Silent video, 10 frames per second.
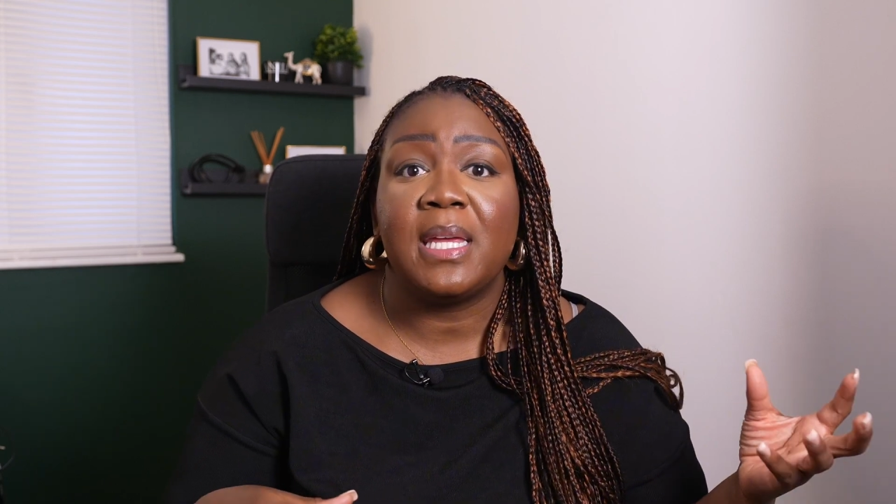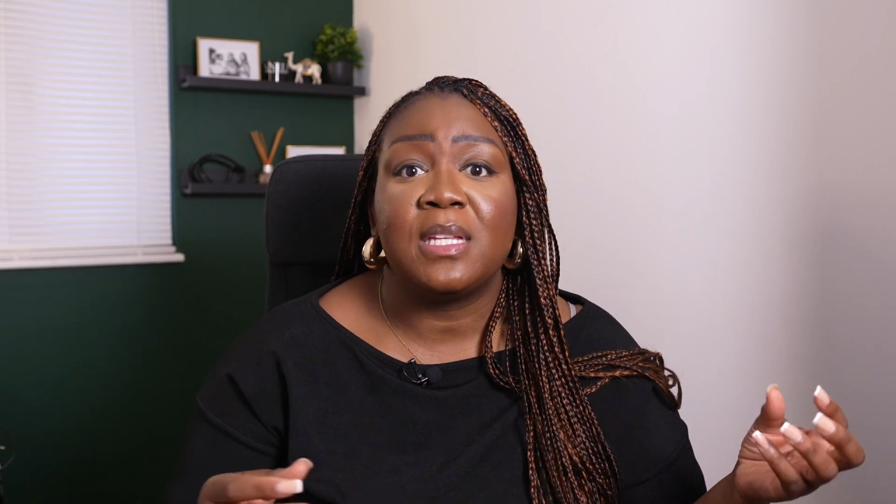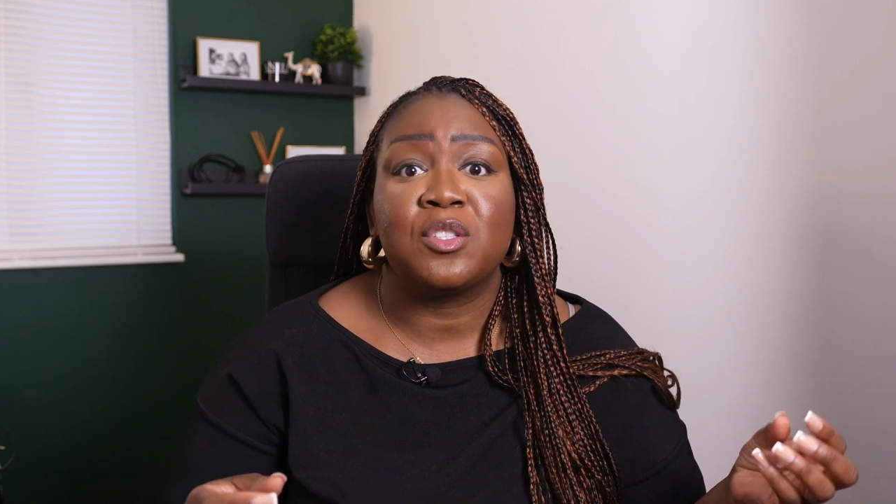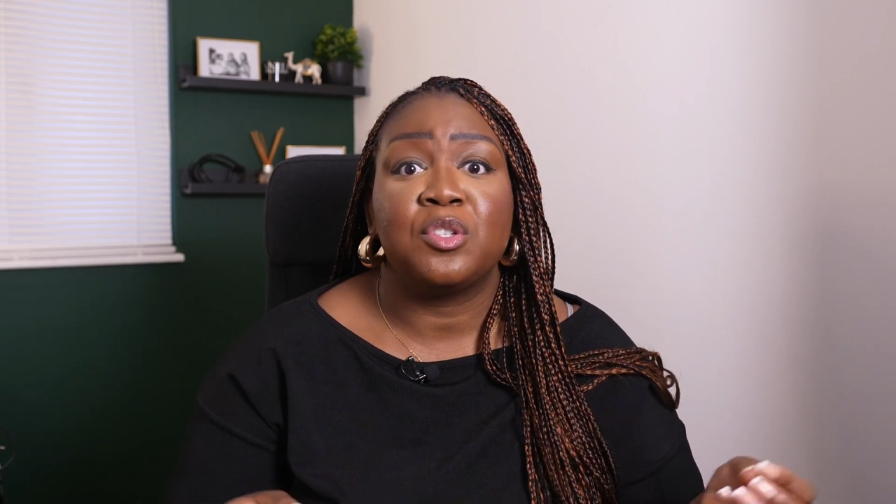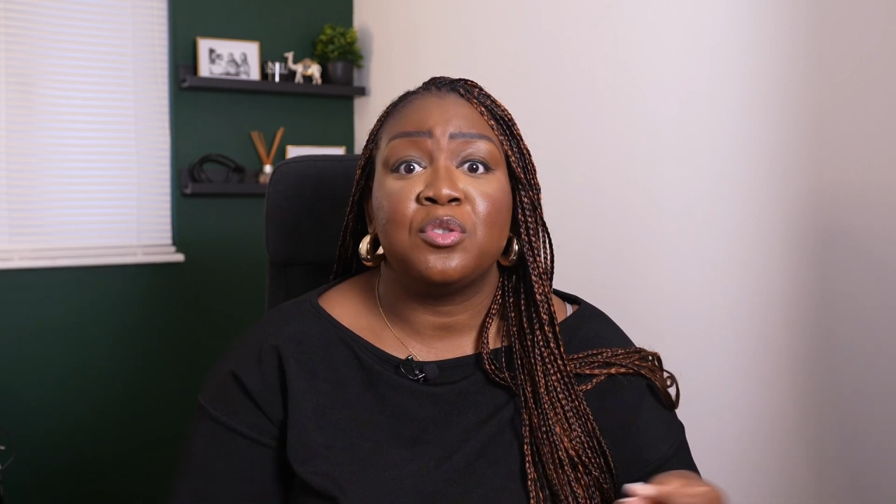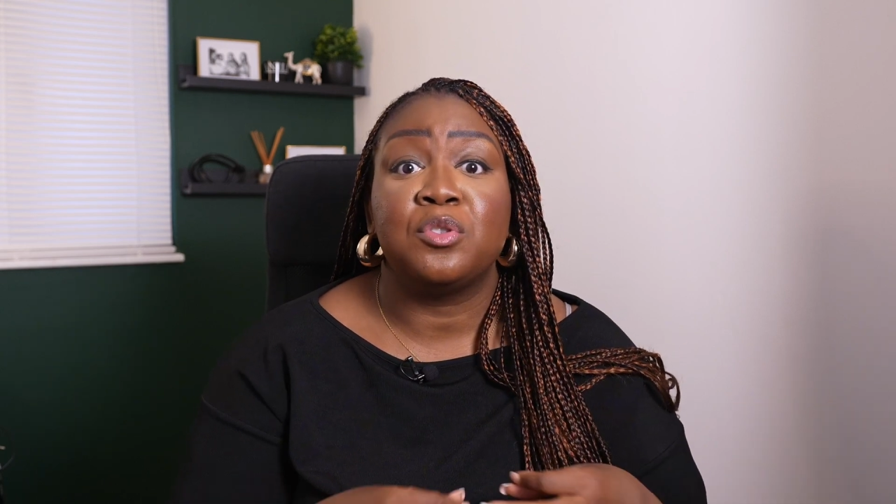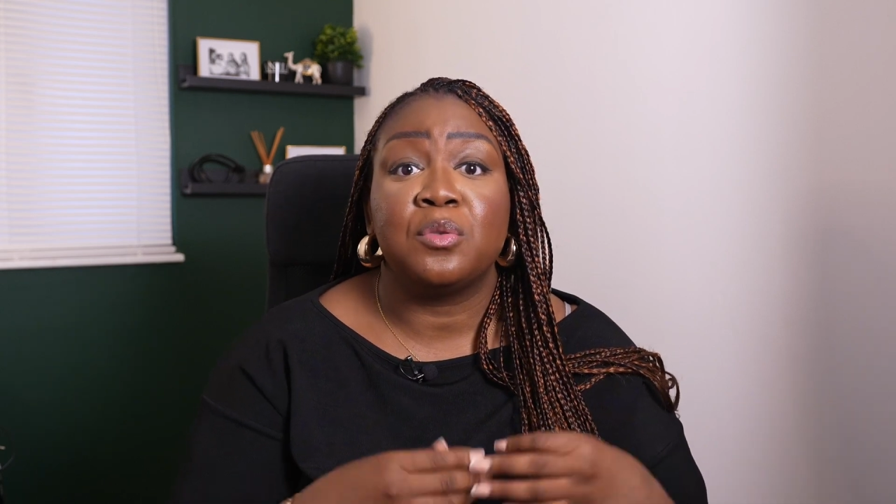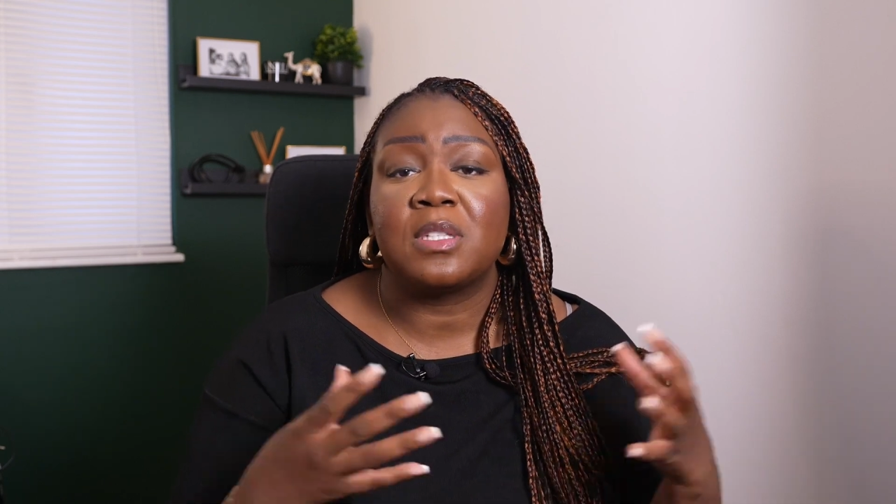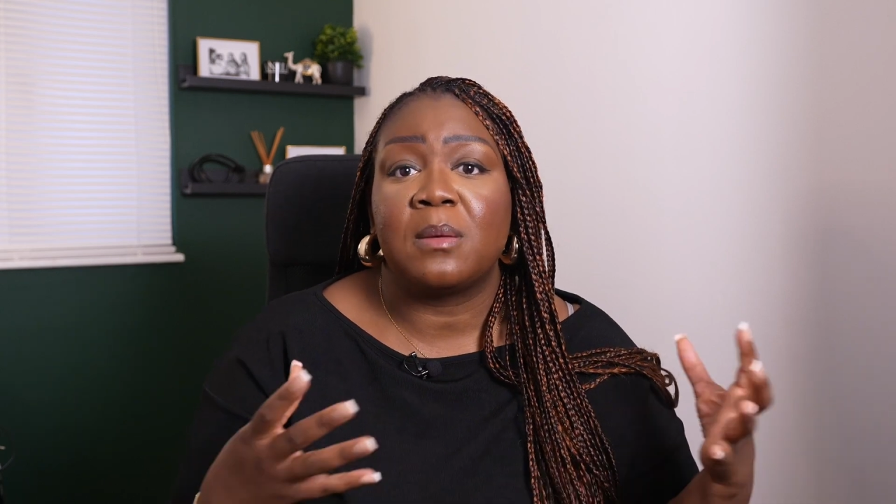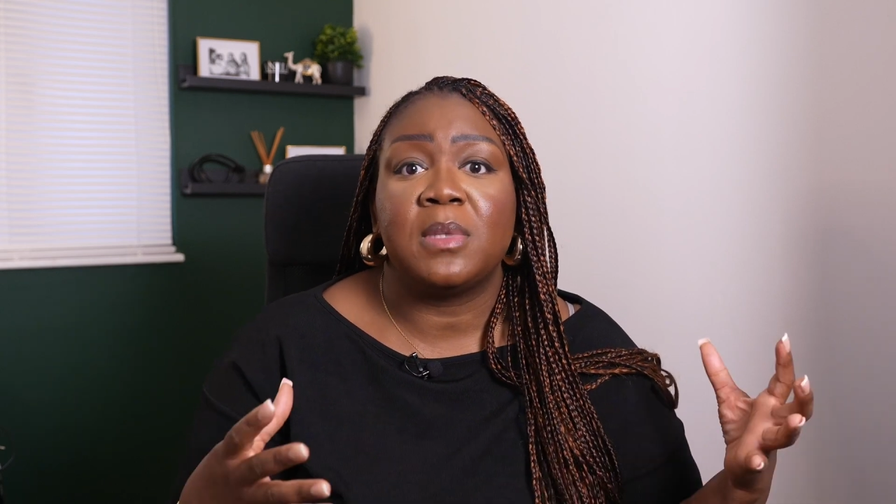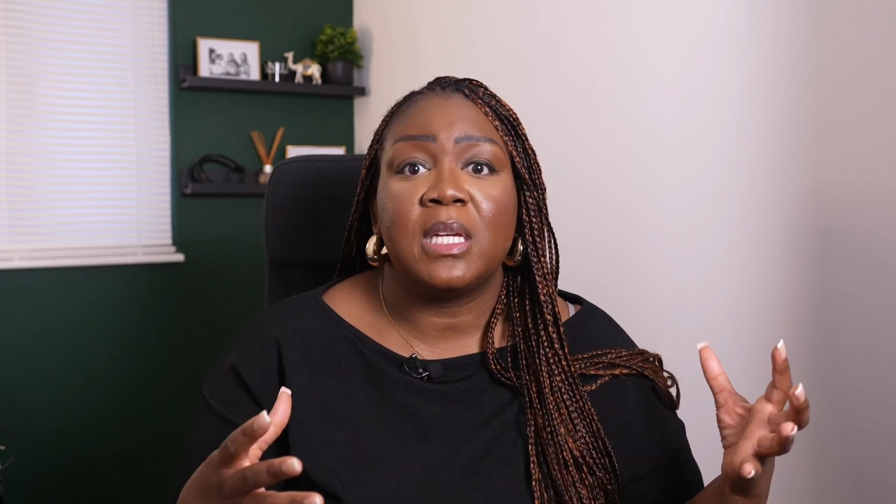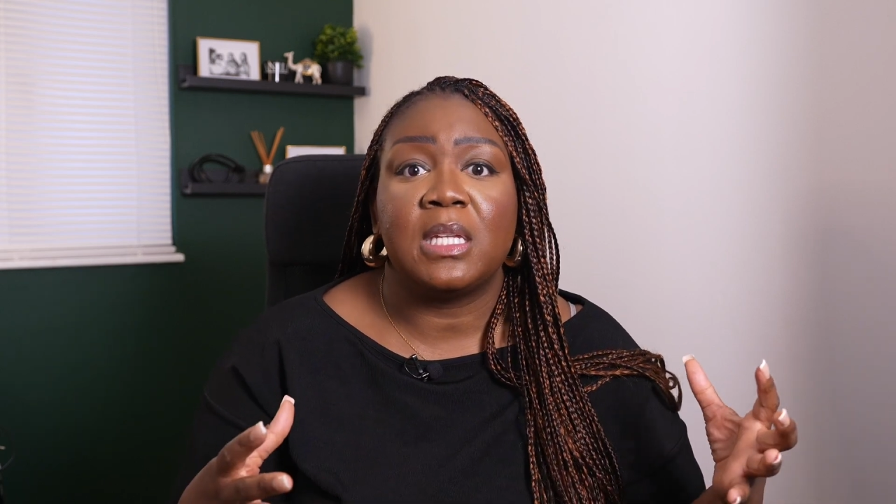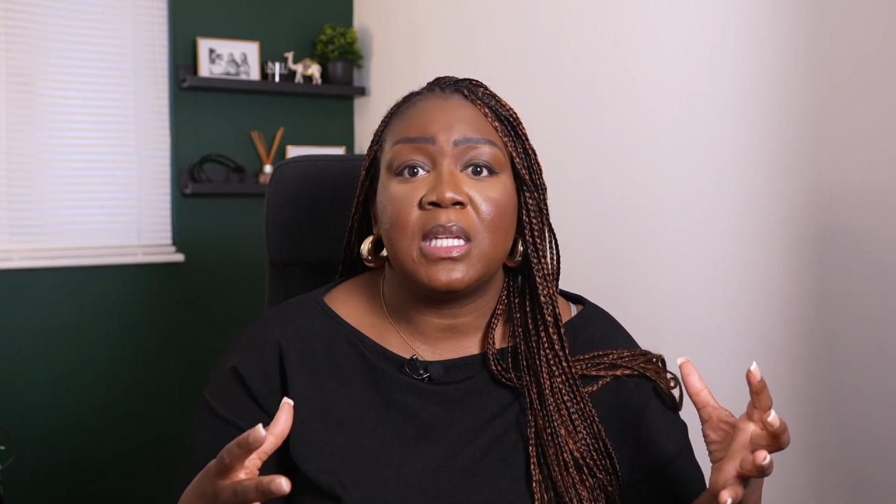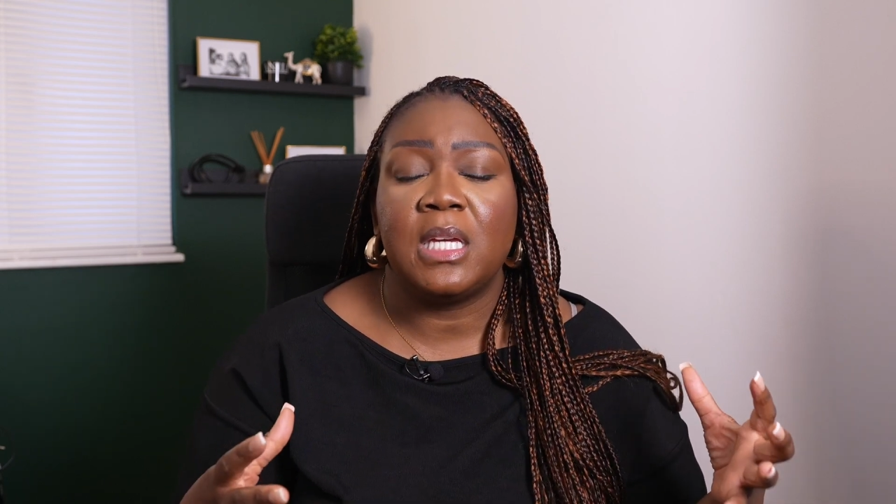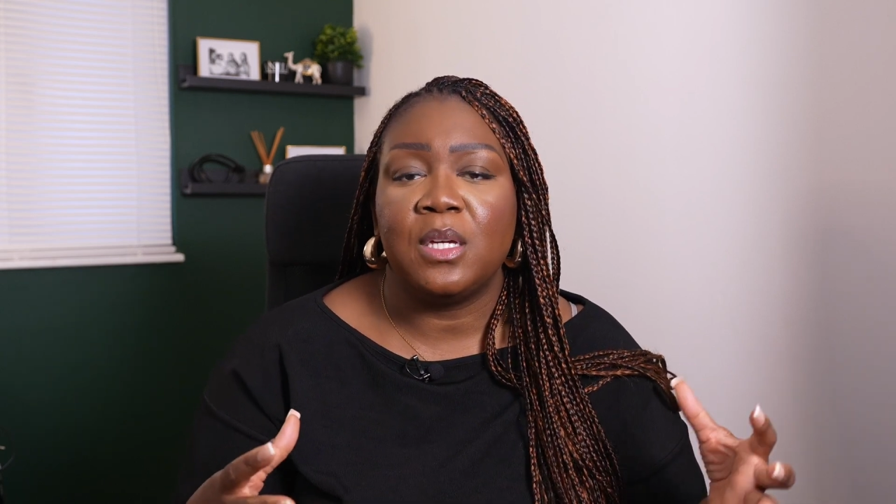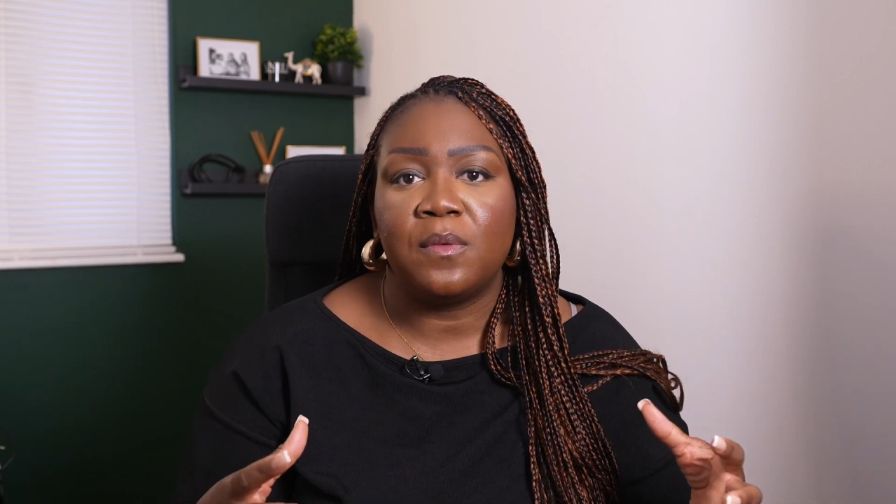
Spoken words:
and so you do something in the heat of